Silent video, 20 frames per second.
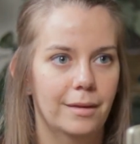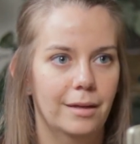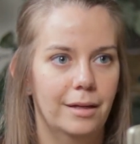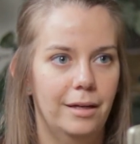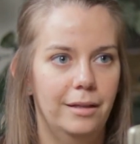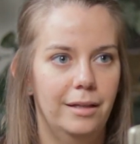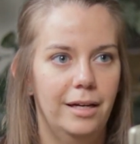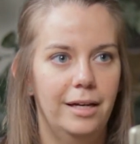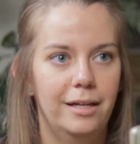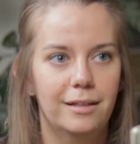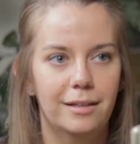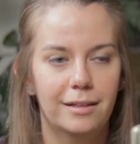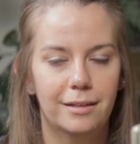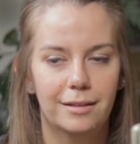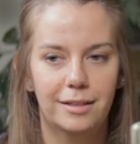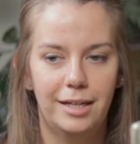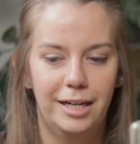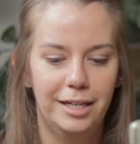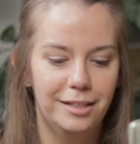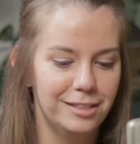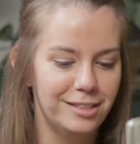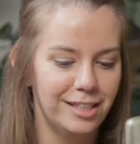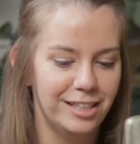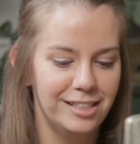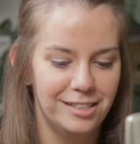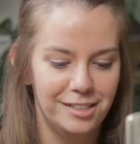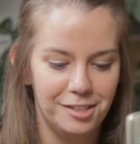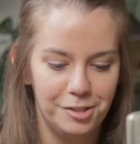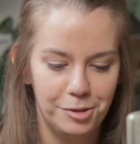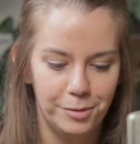And that kind of
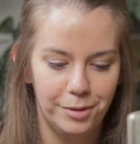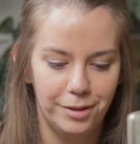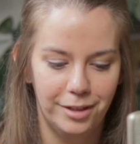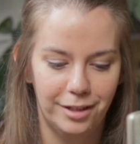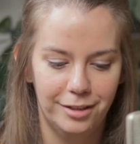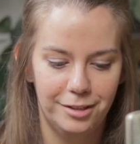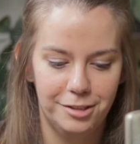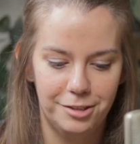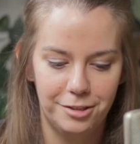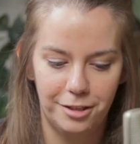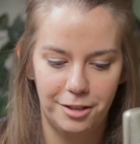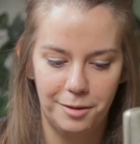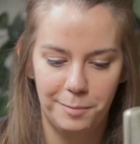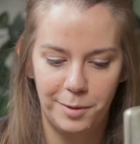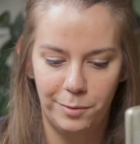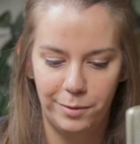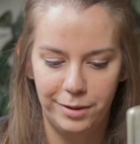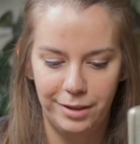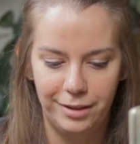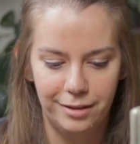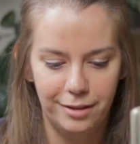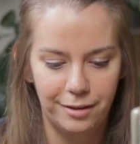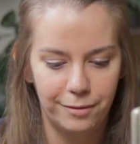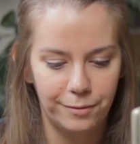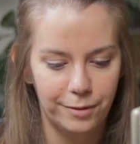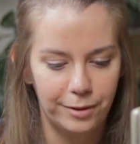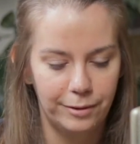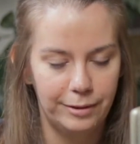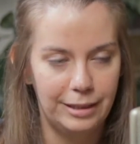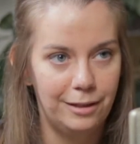ties into another term I wanted to
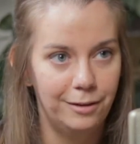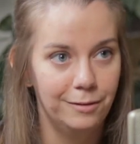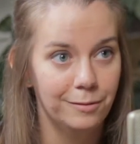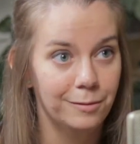throw out.